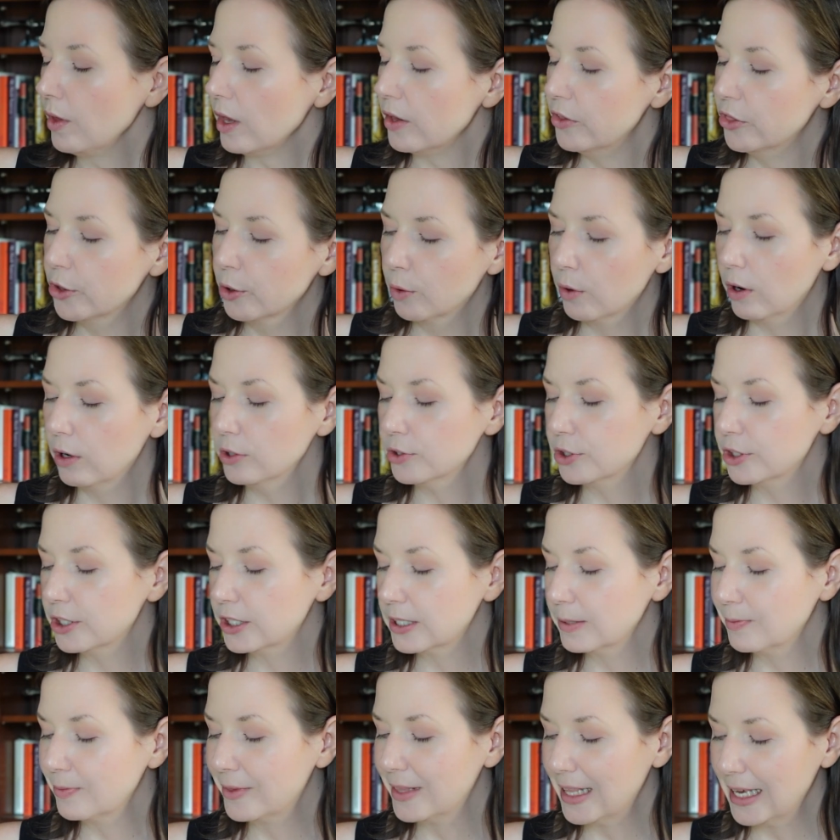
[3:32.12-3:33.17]
There were also
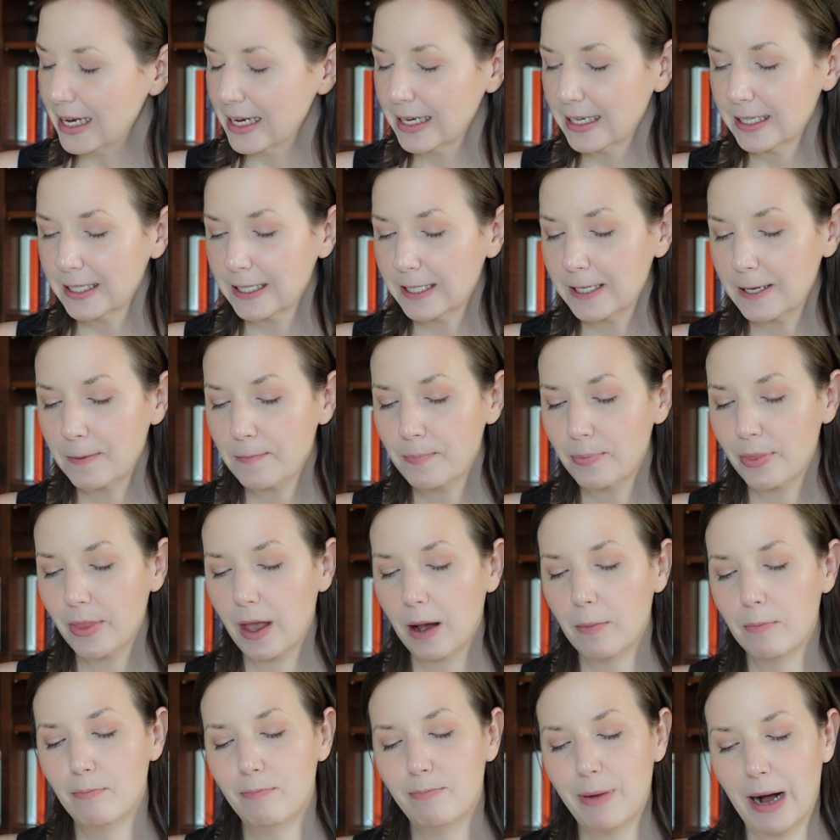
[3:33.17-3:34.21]
some things
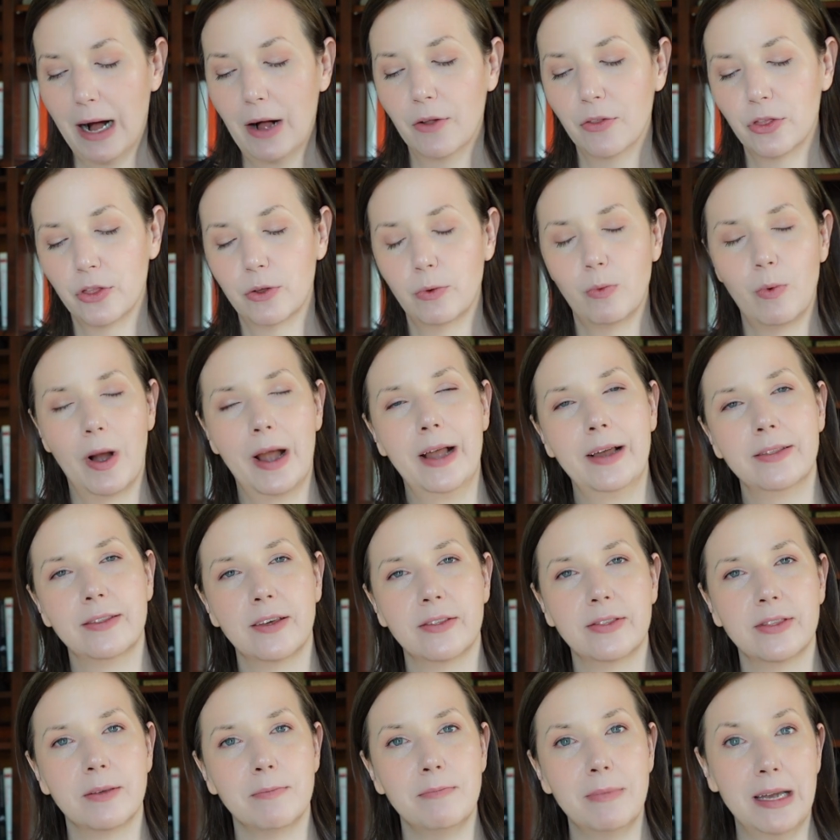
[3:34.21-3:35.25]
about the way
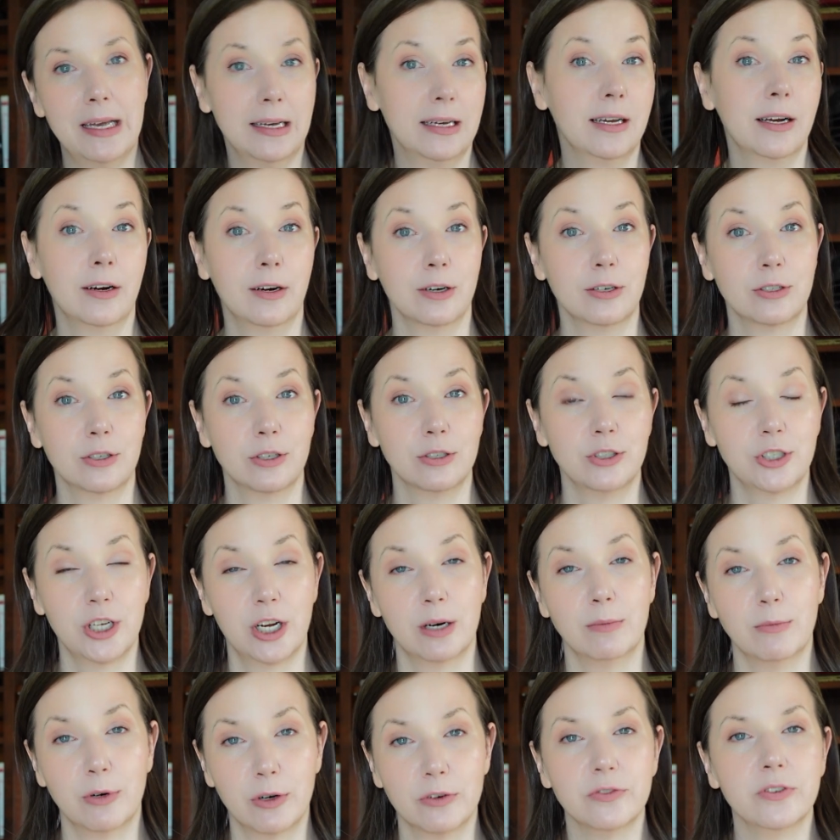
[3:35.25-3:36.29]
that the main character,
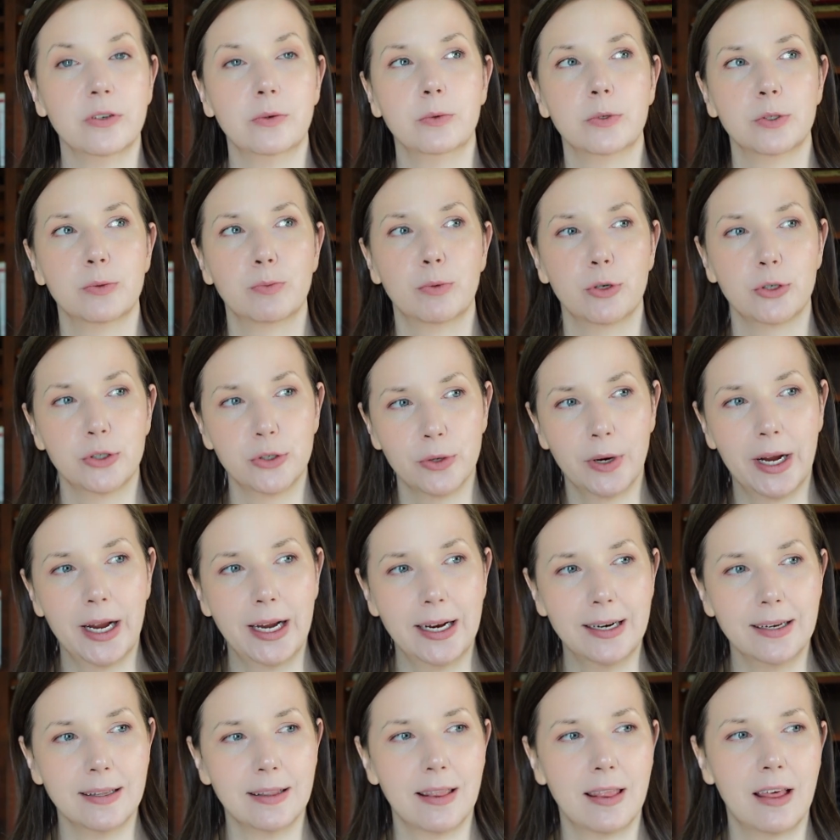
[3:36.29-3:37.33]
Jenna Murphy, was
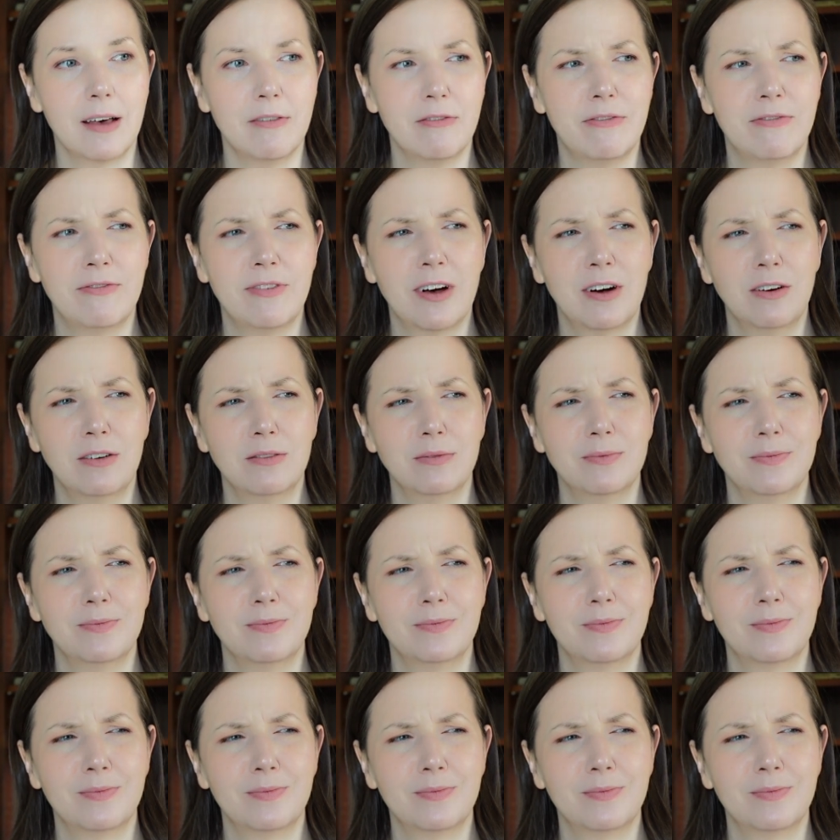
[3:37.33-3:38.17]
portrayed that felt